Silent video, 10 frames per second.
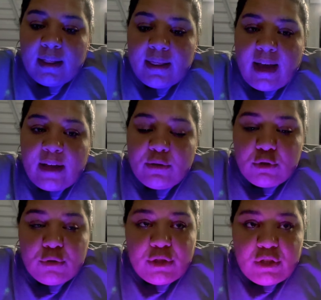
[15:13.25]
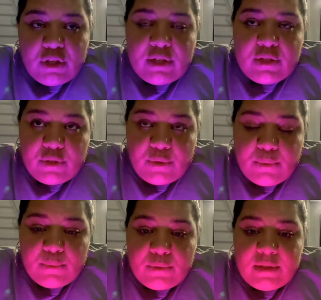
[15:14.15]
that nutritionists
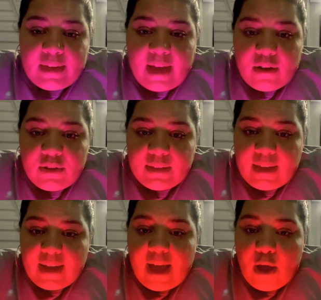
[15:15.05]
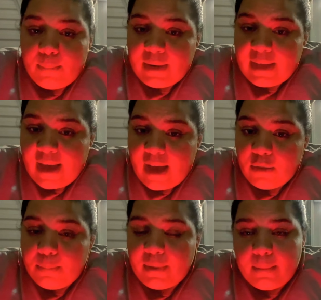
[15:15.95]
use to calculate how many
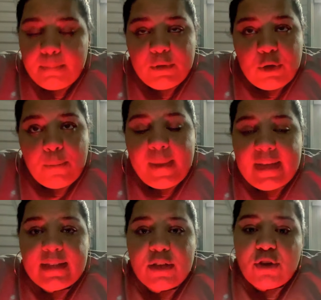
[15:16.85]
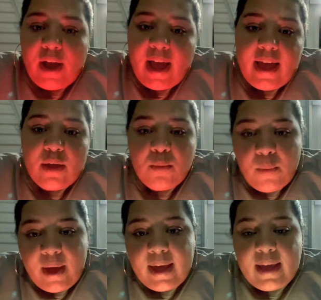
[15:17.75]
calories, you know, based on your height,
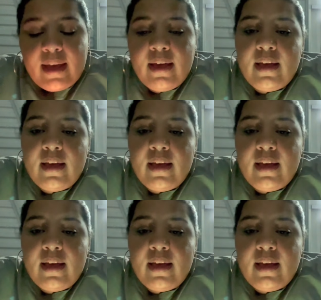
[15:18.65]
weight,